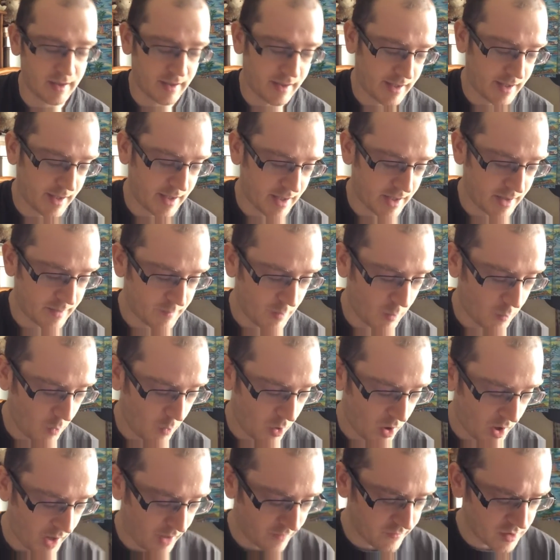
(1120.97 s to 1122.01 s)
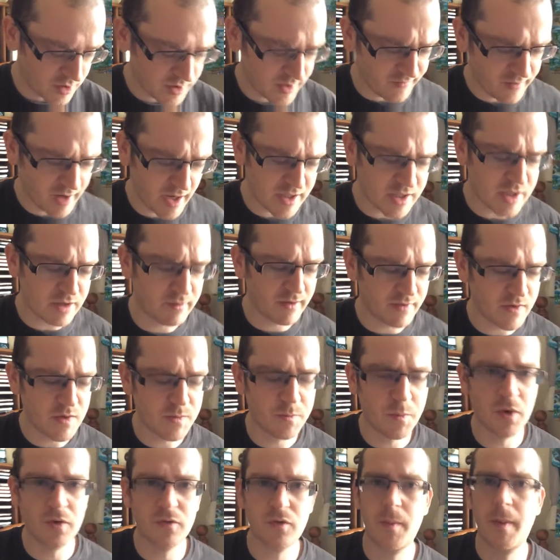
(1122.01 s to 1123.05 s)
and what have you. So I haven't actually read this
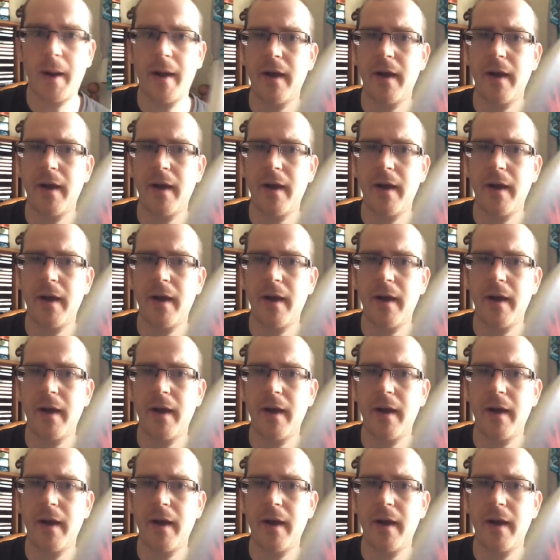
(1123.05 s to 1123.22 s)
book for